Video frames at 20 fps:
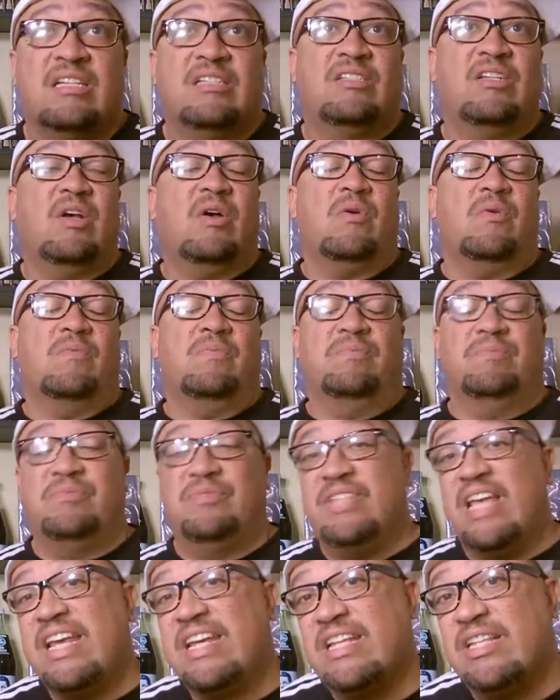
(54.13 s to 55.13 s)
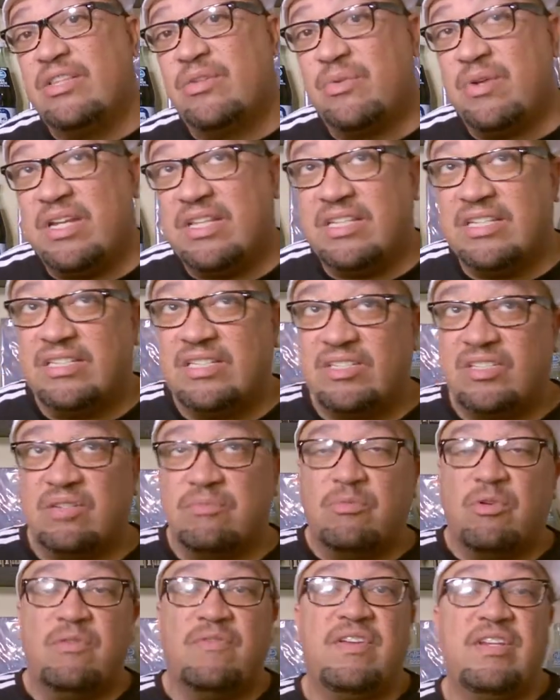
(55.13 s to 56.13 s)
So, Taken 3. This is
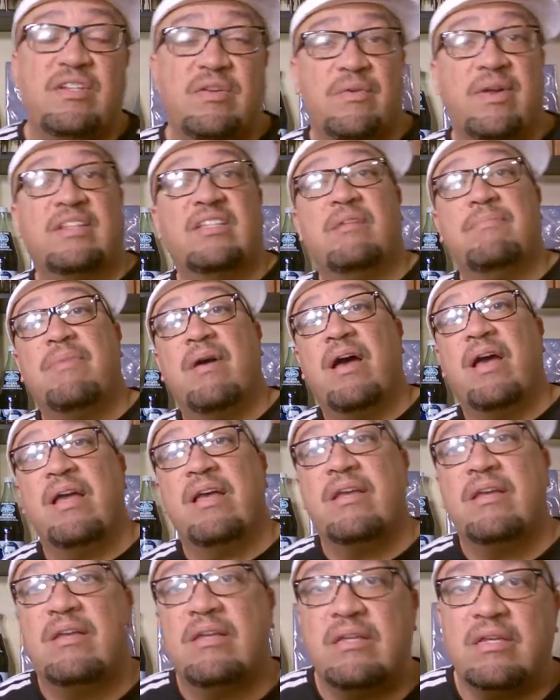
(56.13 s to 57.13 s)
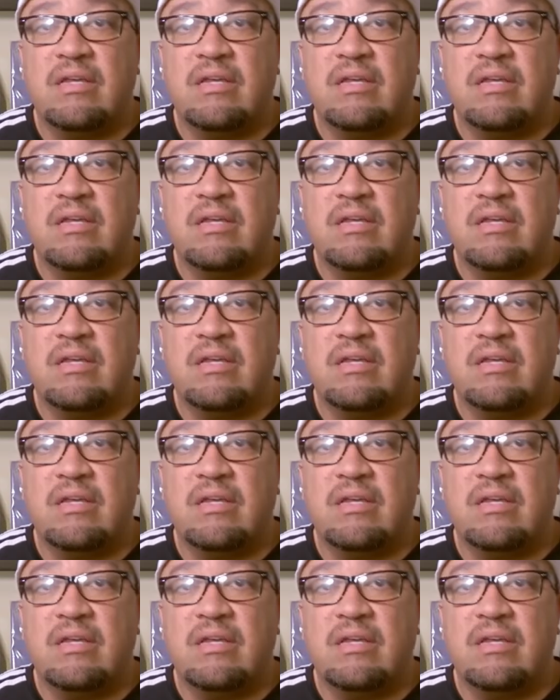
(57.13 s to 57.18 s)
a movie directed by